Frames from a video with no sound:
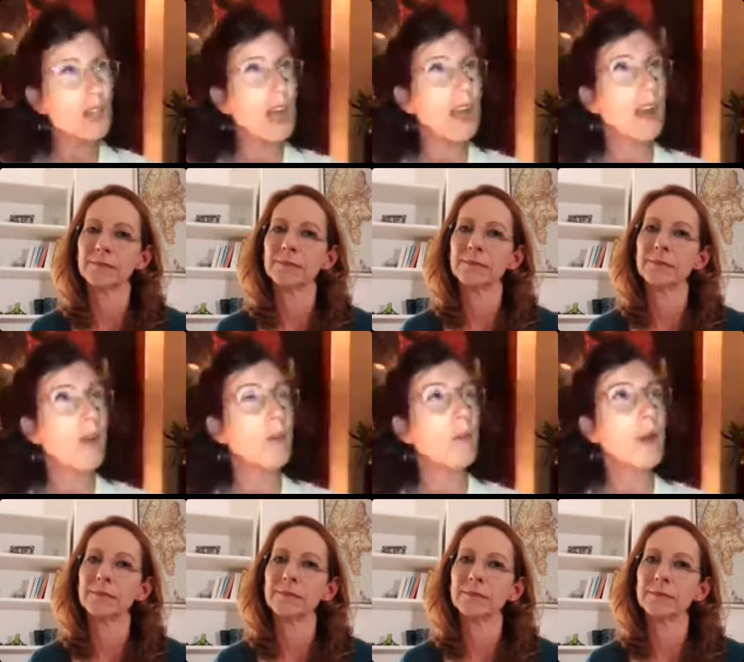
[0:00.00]
Speaker 1: uh,
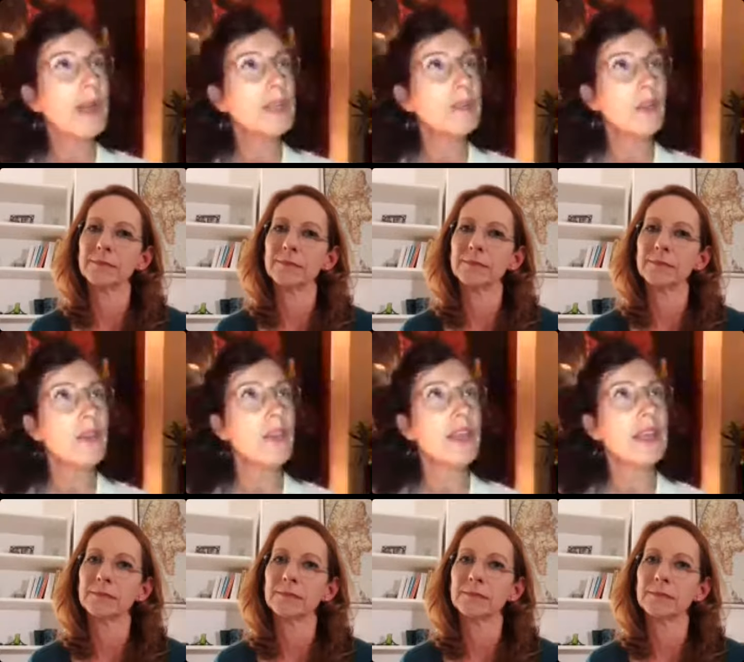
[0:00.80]
why do you
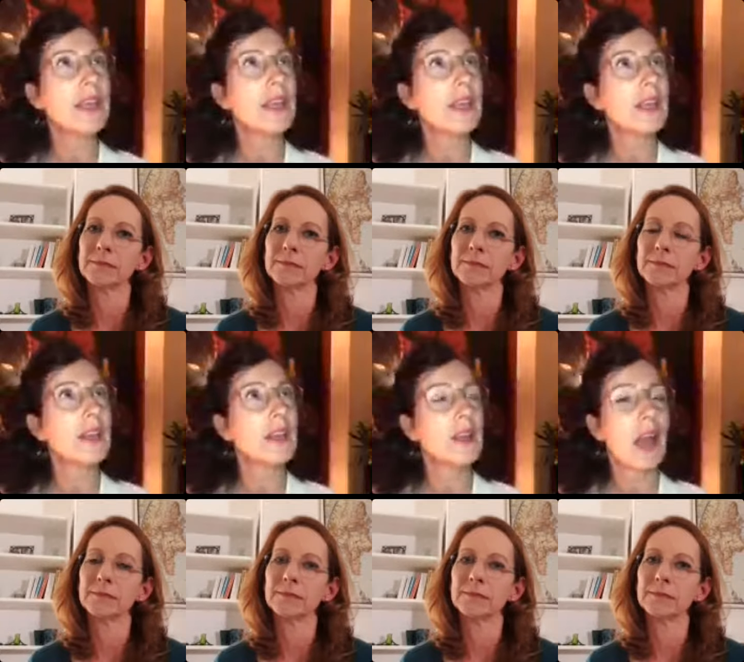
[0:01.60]
think,
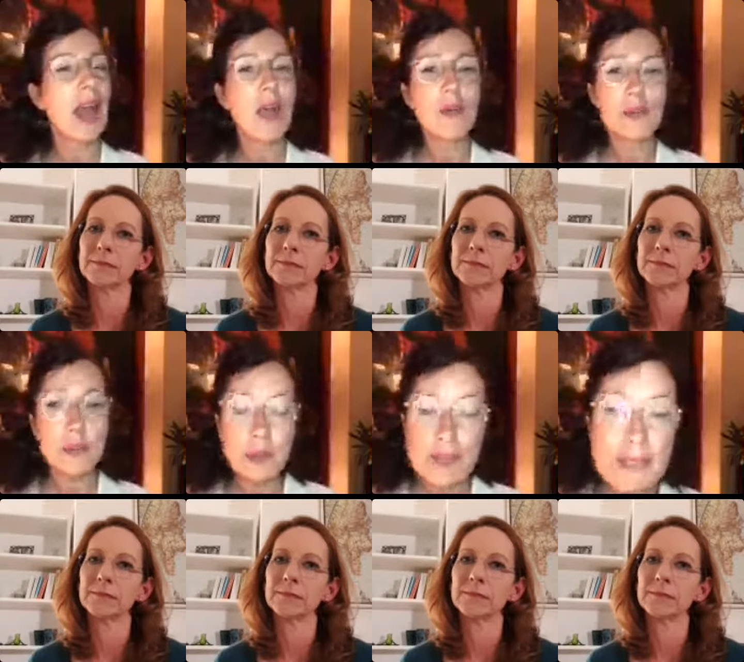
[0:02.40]
how
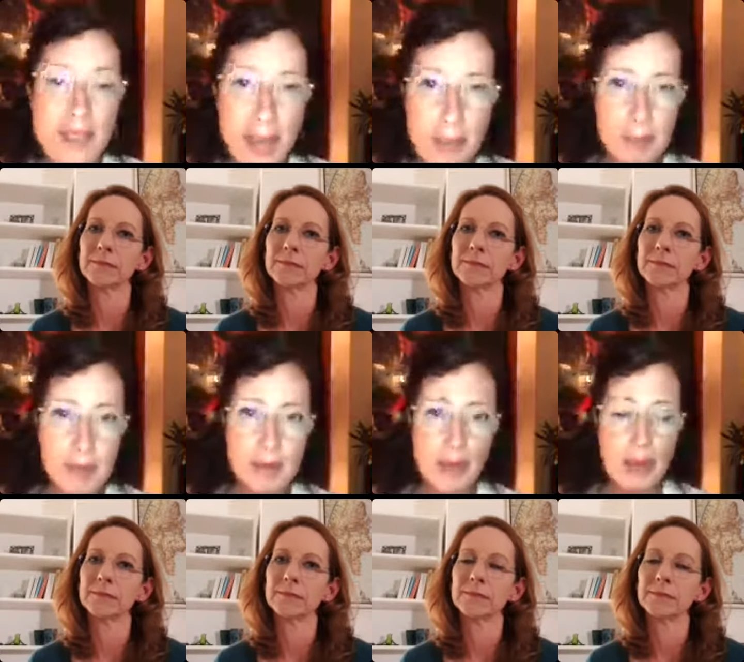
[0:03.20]
could this happen?
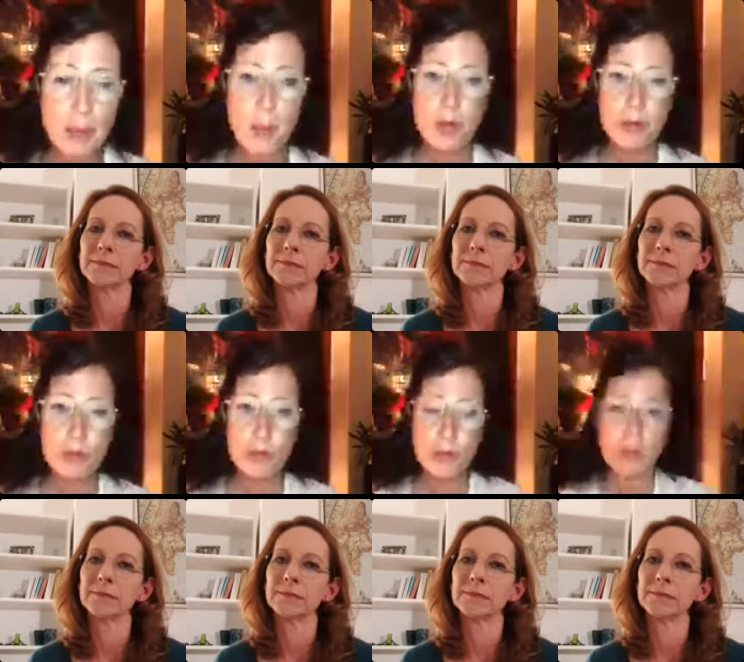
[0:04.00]
What,
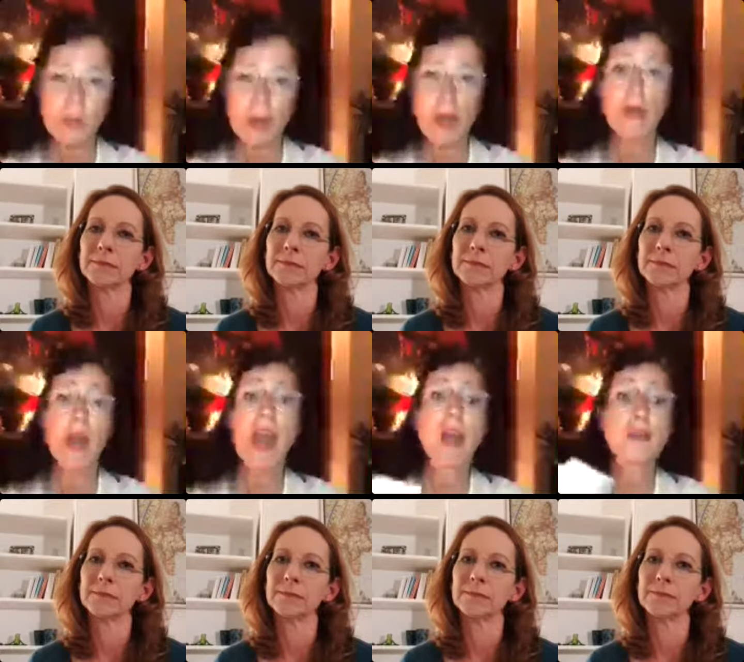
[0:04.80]
what, or
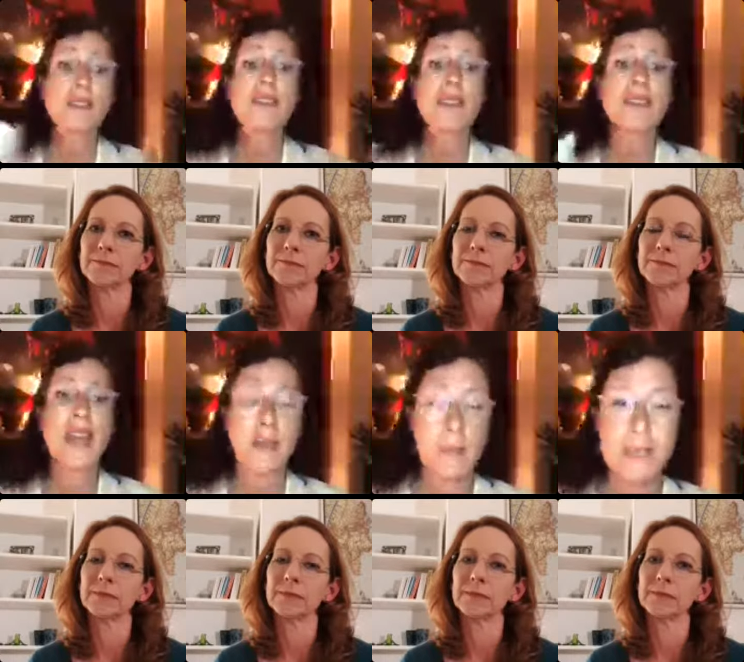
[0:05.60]
how does this
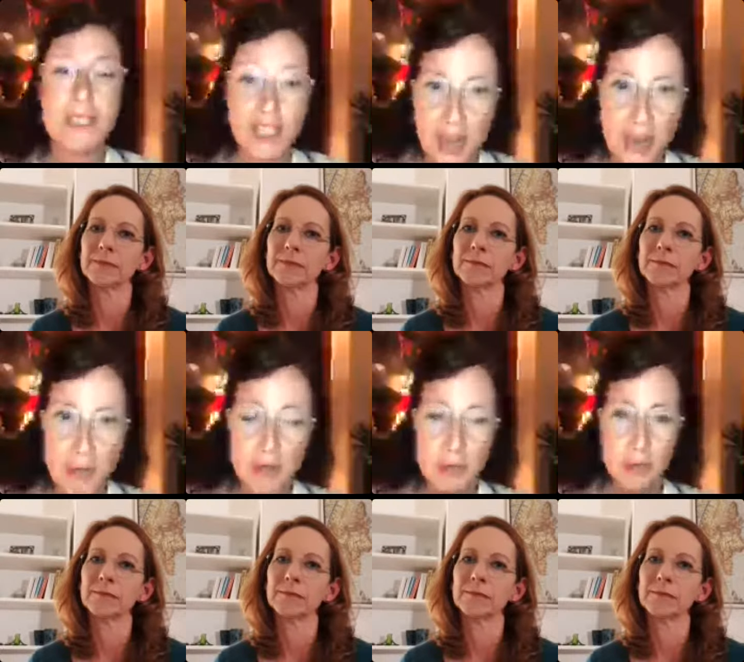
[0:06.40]
happen in
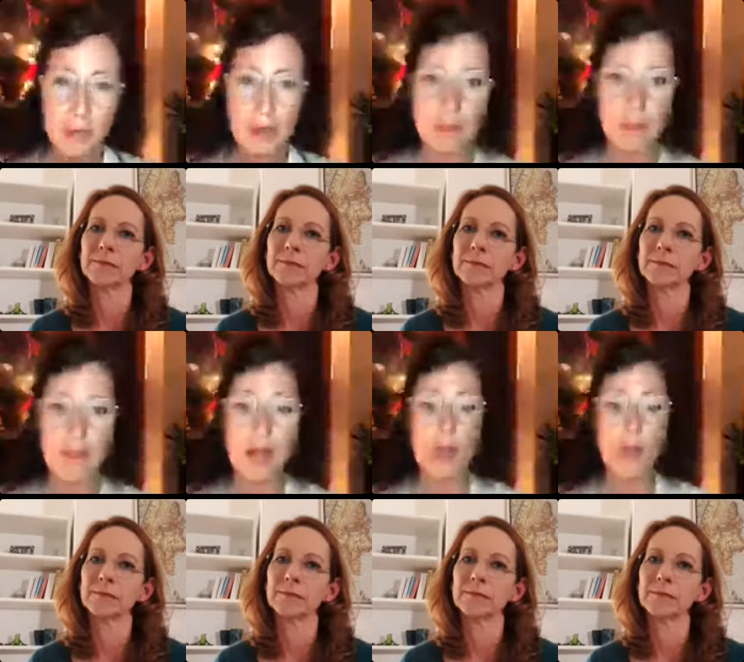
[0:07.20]
general to people?
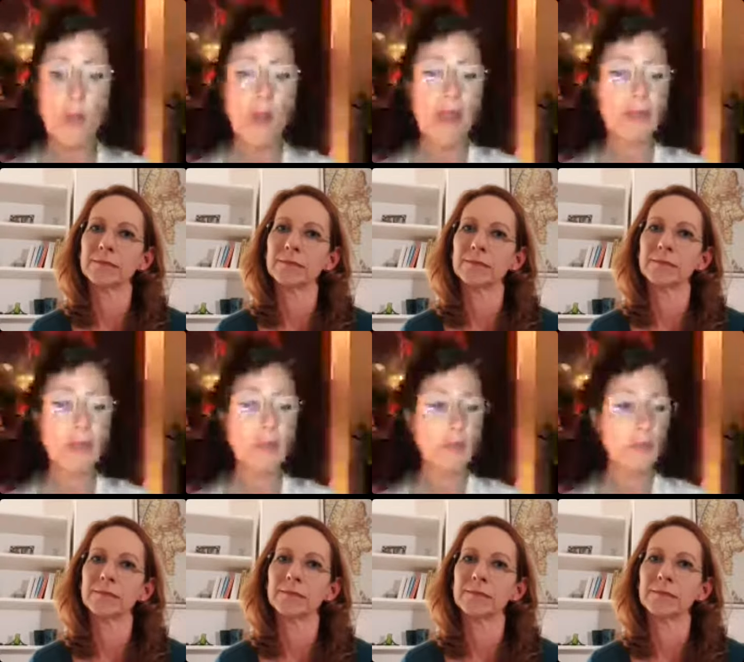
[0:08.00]
Why
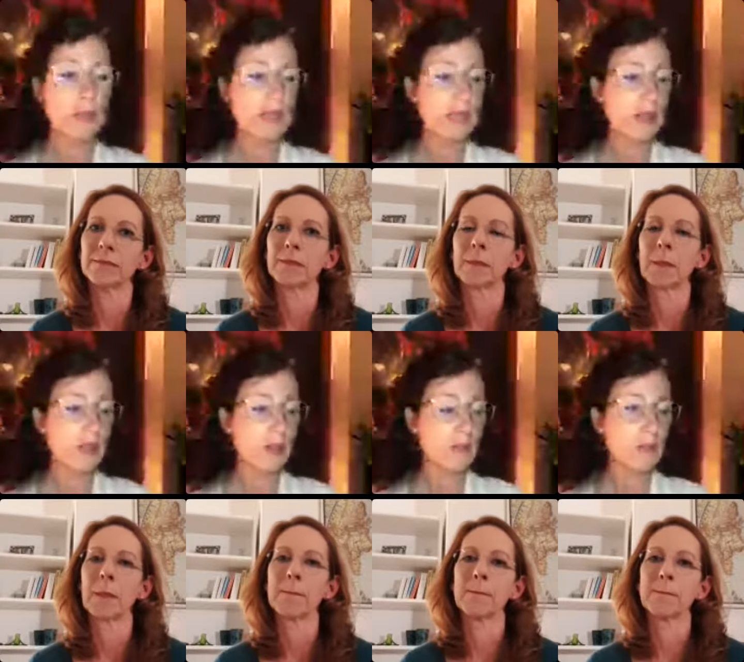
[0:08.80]
do we
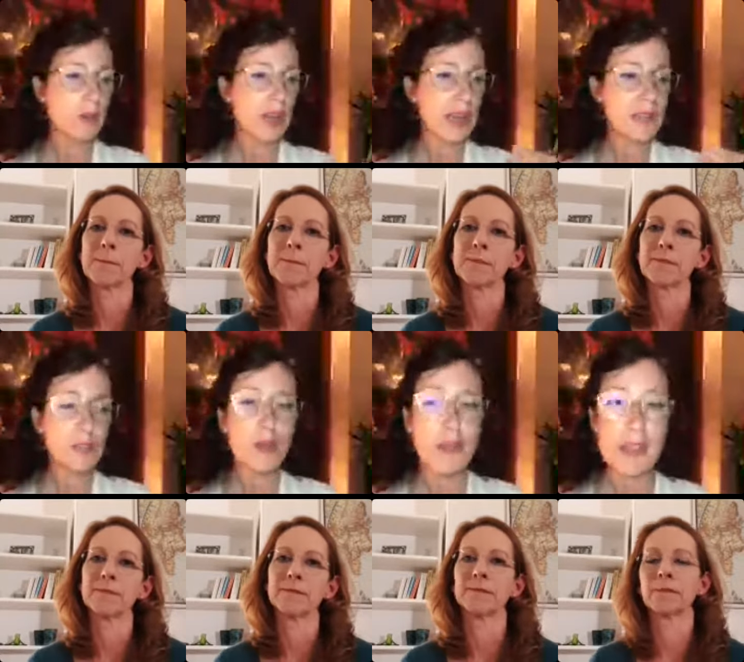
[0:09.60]
forget to
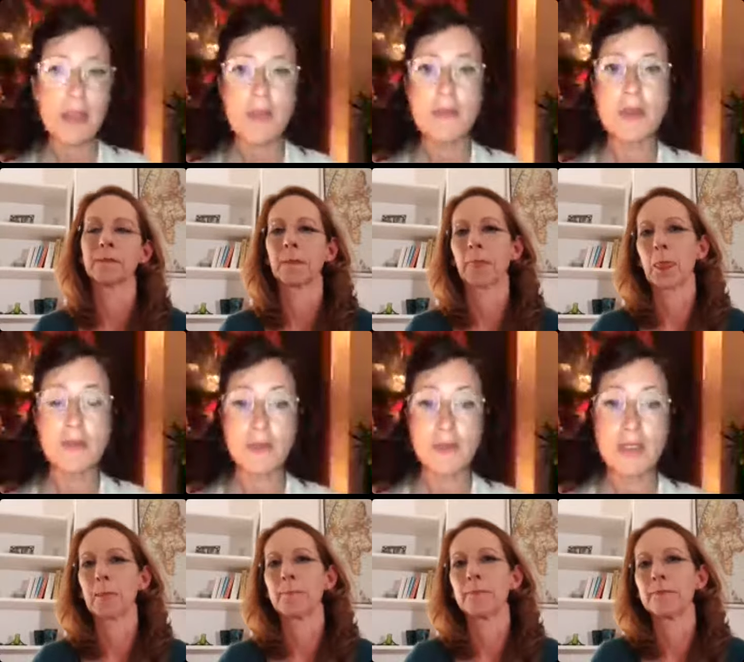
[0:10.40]
think of what we
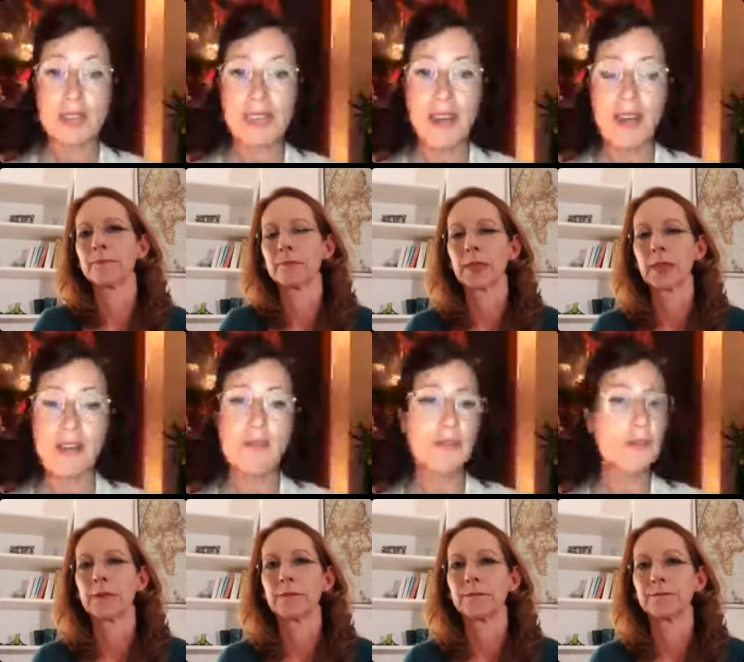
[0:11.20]
really love
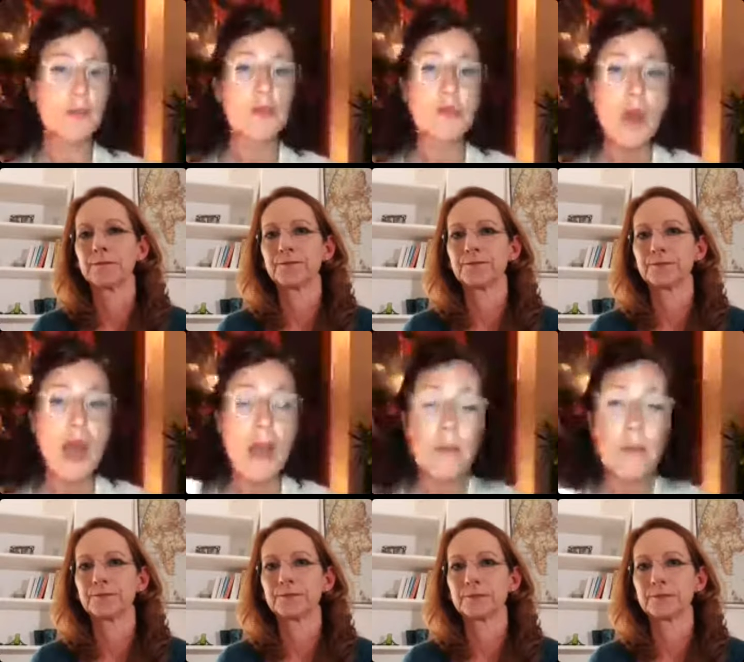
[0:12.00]

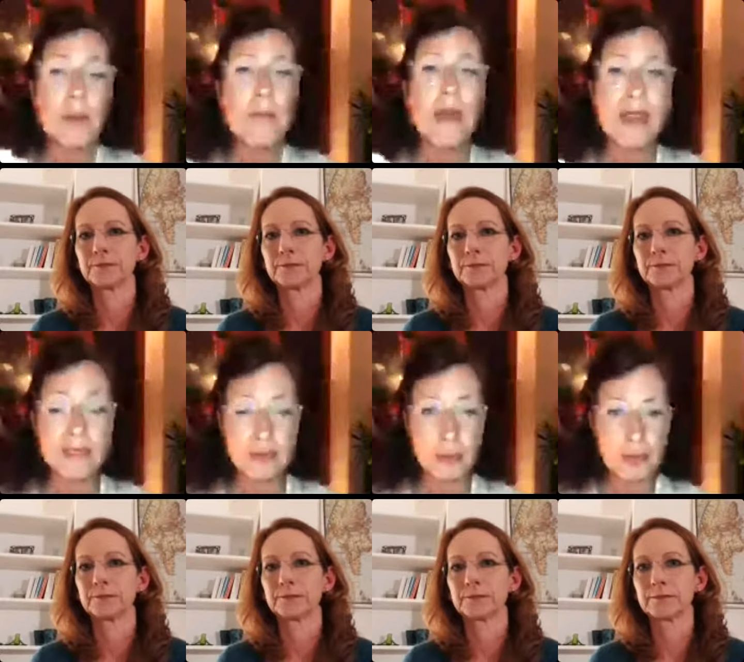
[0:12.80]
how what makes us
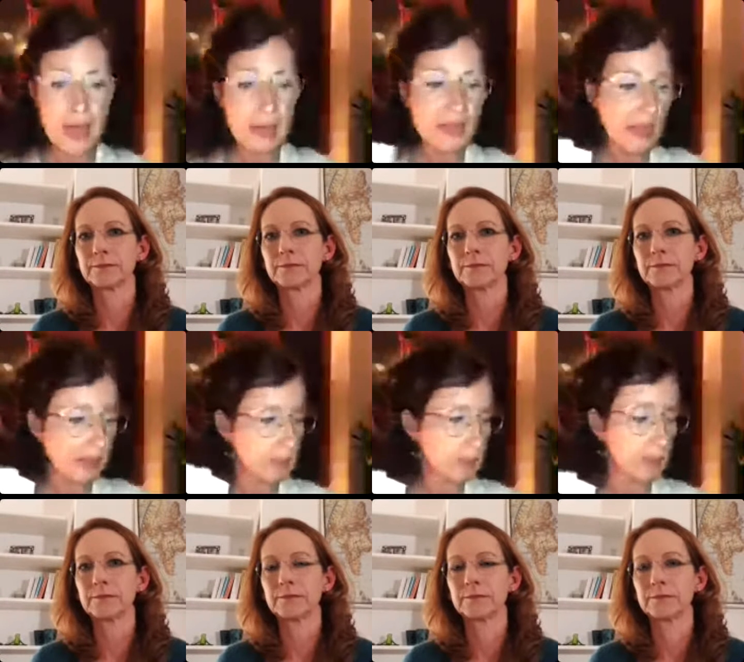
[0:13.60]
what are the
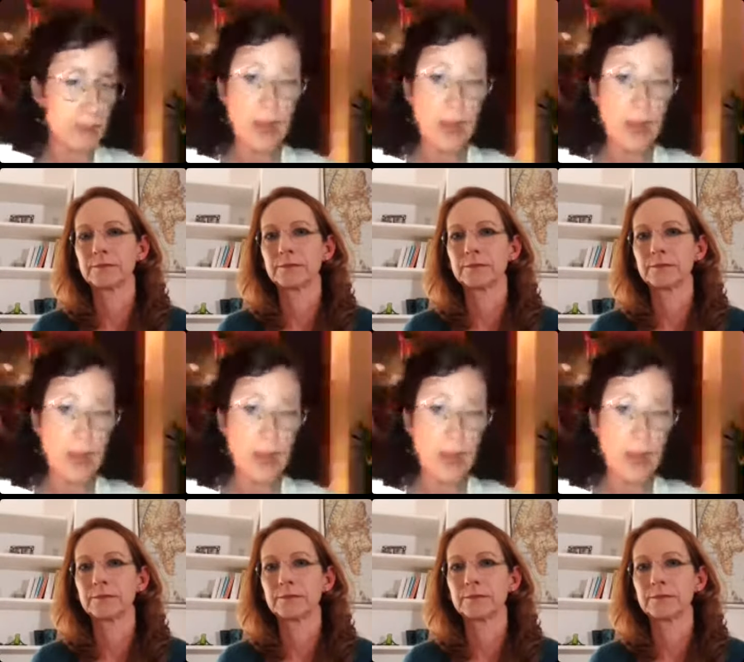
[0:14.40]
expect what,